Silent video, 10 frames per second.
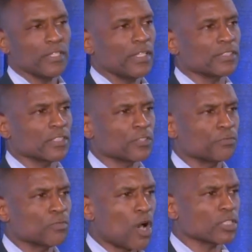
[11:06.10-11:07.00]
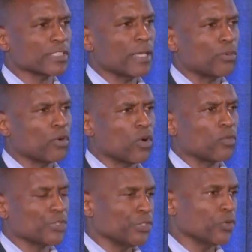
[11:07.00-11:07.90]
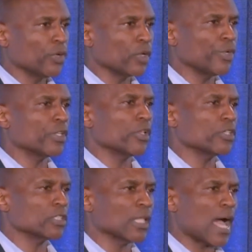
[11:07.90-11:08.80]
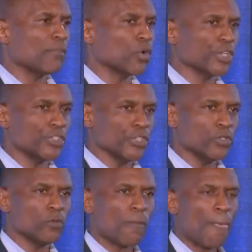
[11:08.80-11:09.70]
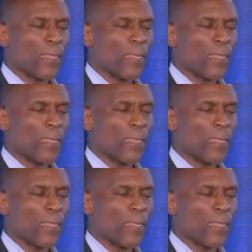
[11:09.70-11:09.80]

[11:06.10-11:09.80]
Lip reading: It's a small sample of what we're doing. We know there's a lot more to do.